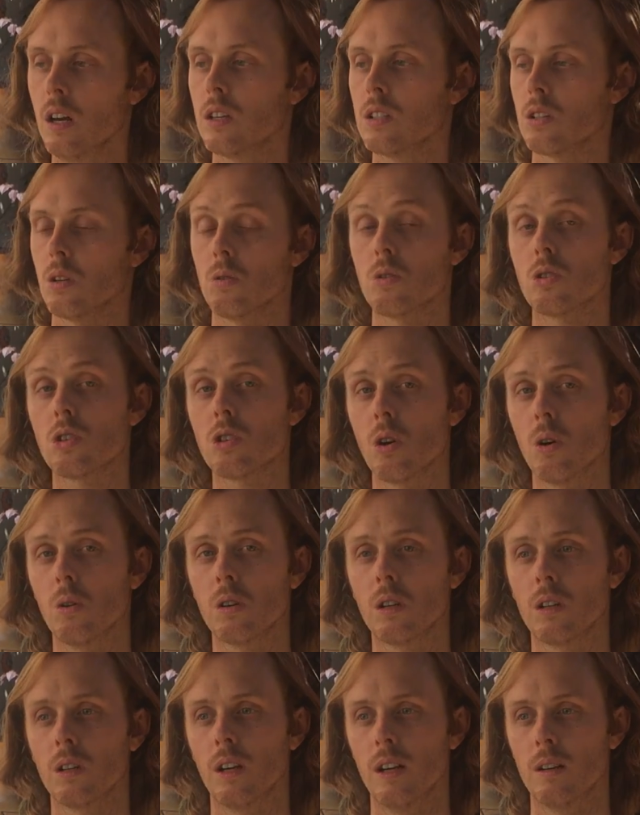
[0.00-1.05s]
So
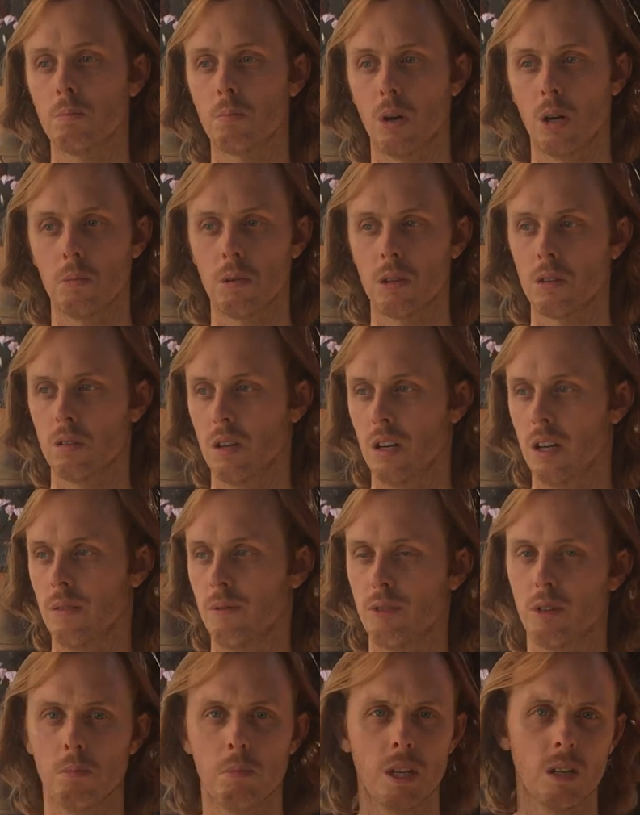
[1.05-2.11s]
soak in permethrin.
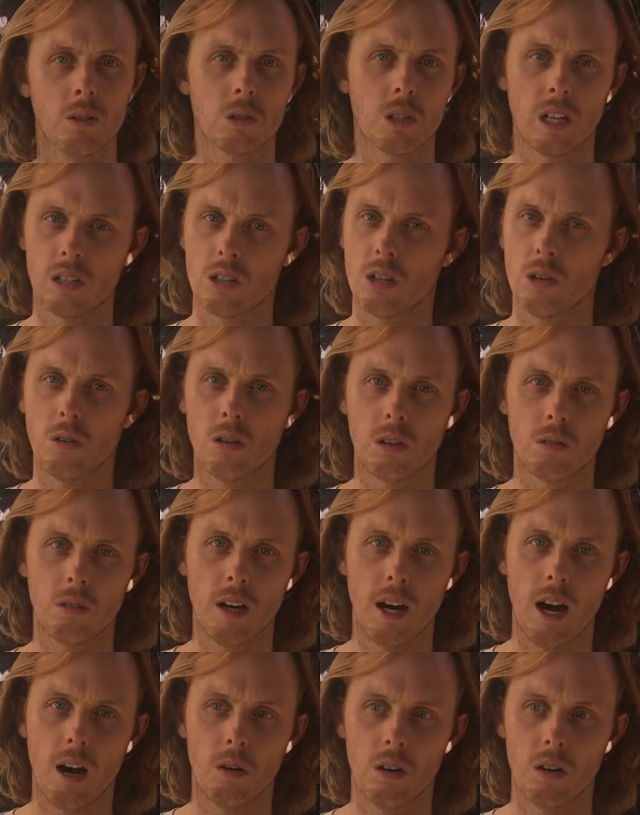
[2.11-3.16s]
For me, it was like 2 to
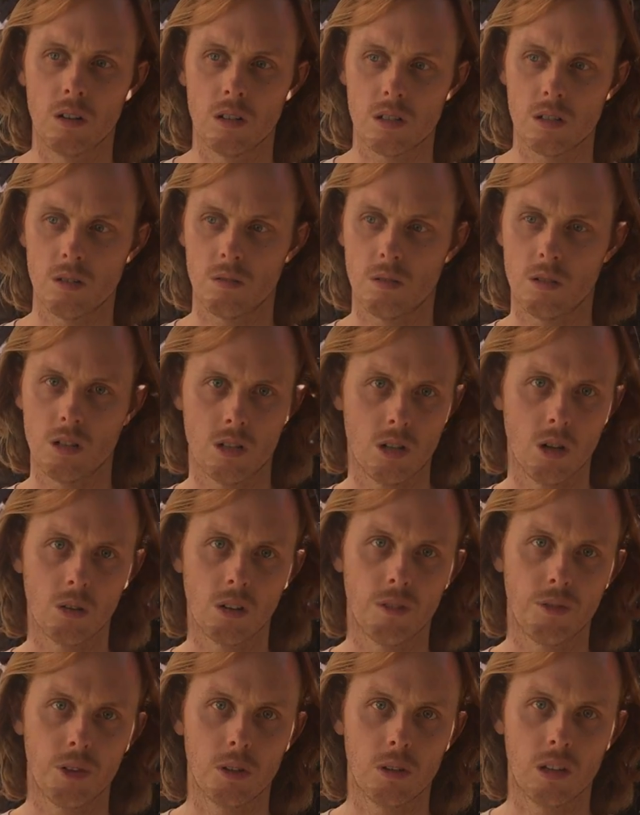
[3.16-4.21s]
3 hours to soak
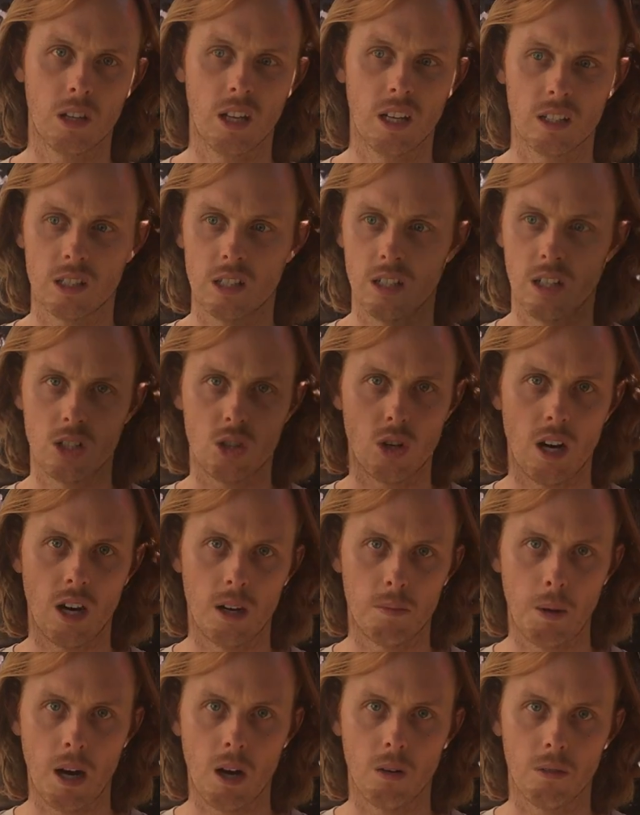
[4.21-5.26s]
a few things, then I dry
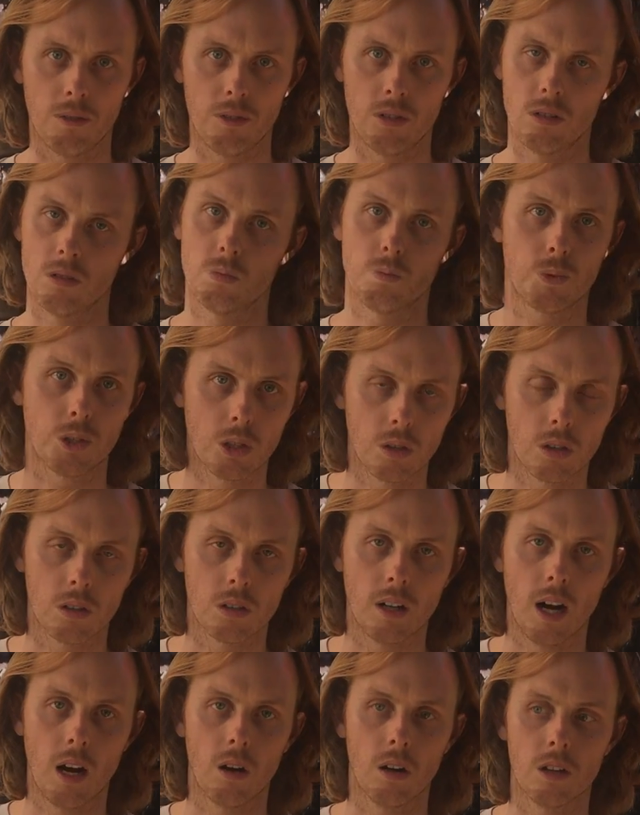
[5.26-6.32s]
them out for 2 to
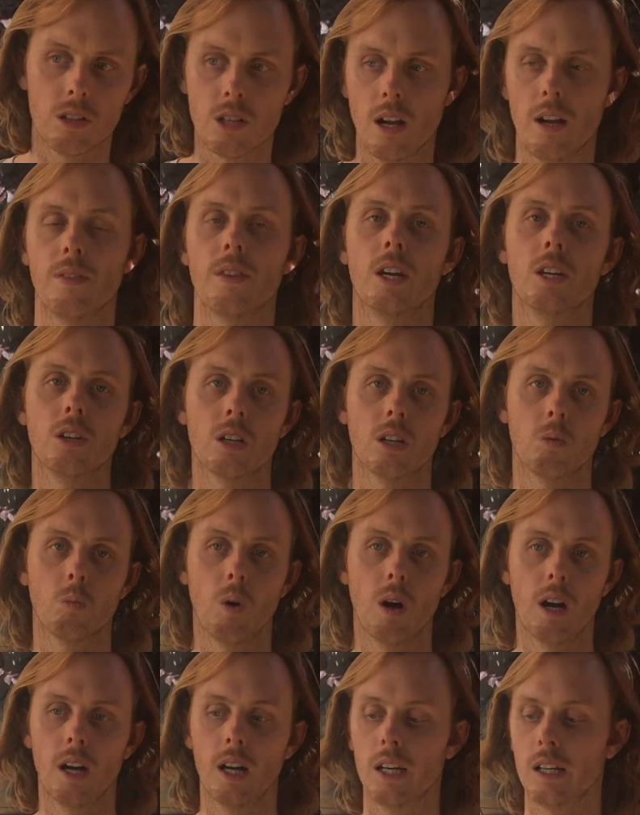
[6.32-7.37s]
3 hours, and then you can
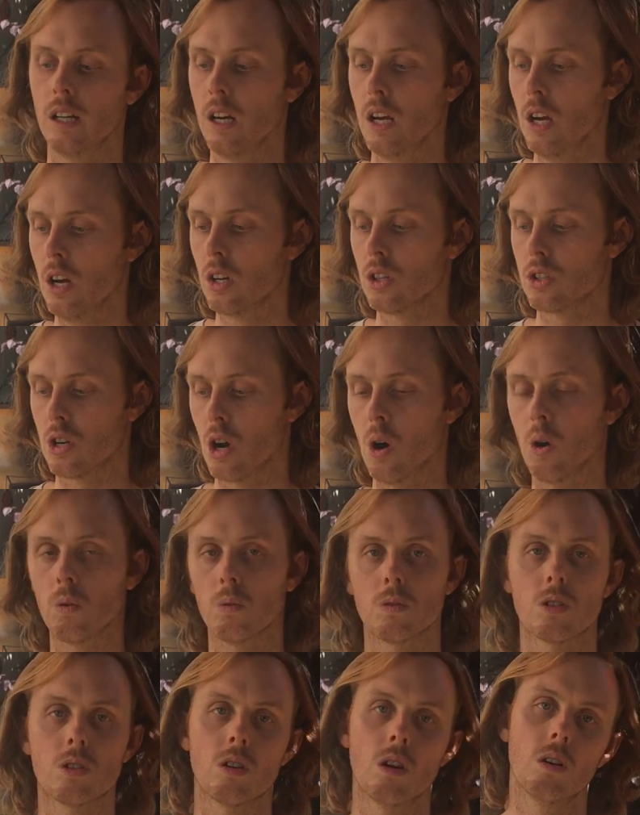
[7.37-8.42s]
wear it. Don't
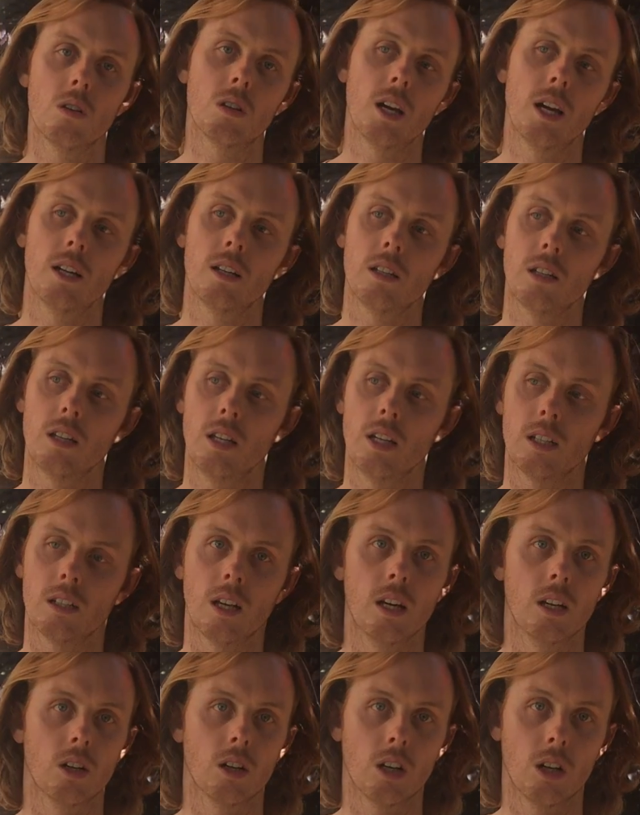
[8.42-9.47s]
soak anything
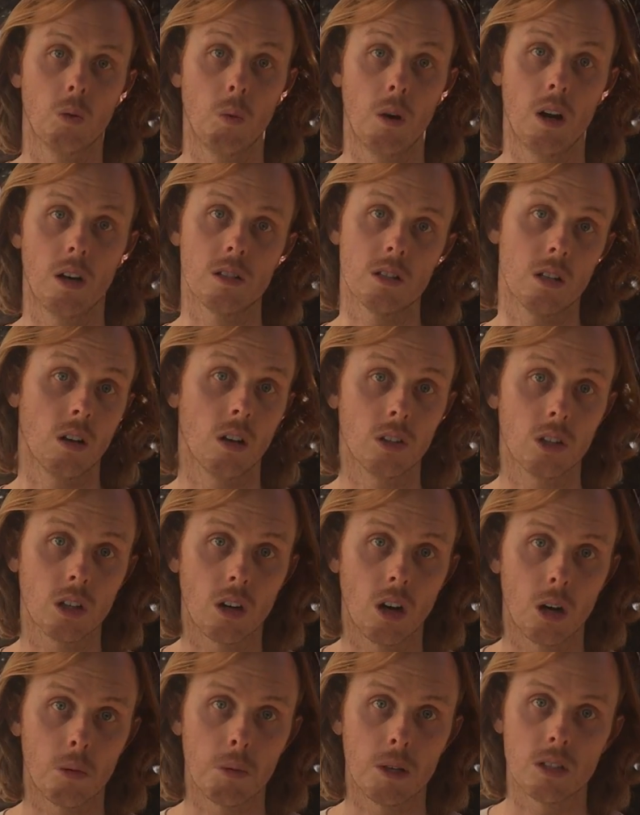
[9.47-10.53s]
that you're going to wear as an
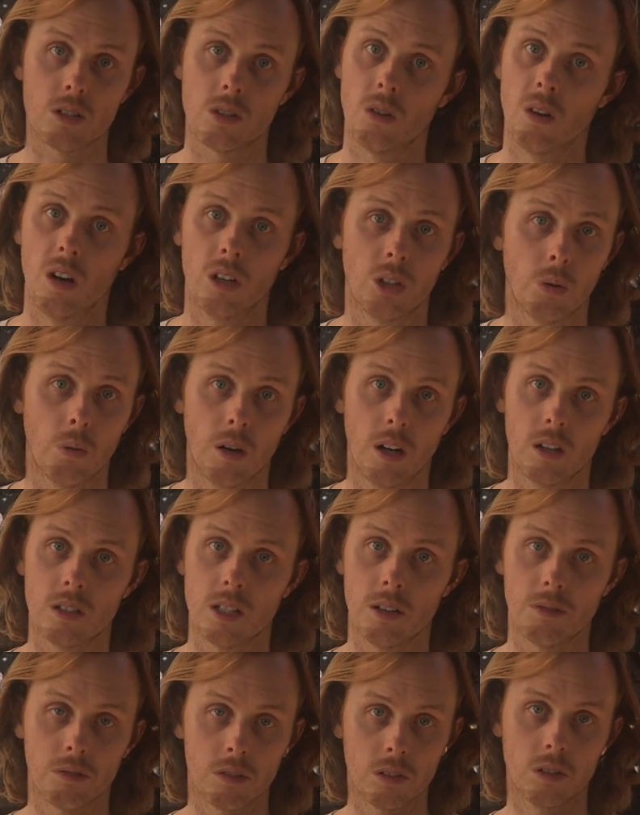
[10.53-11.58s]
undergarment. So underwear,
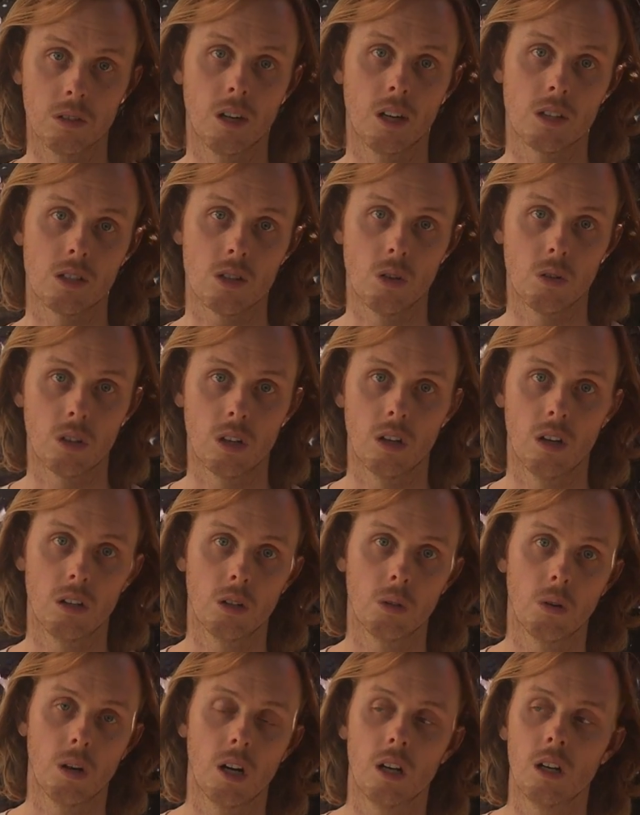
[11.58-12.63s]
definitely do not soak your
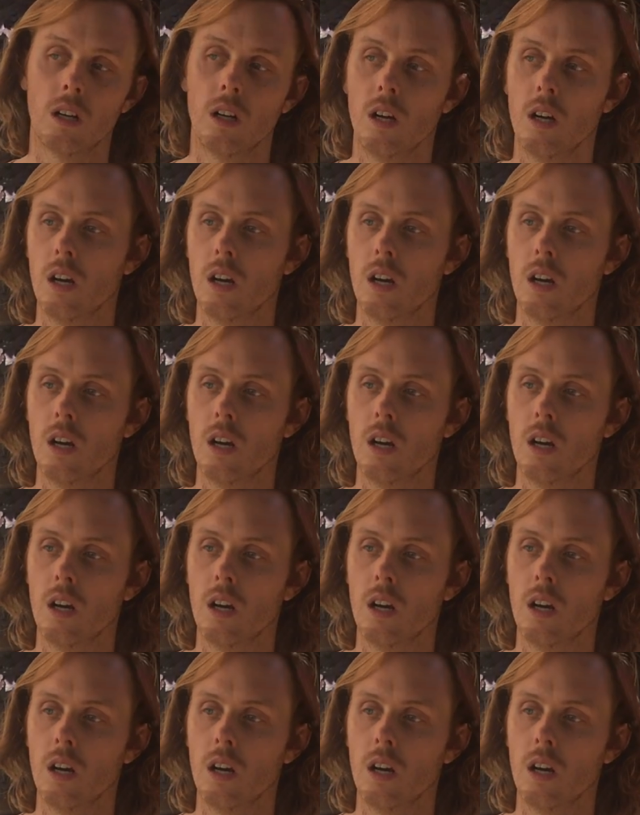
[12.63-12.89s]
underwear.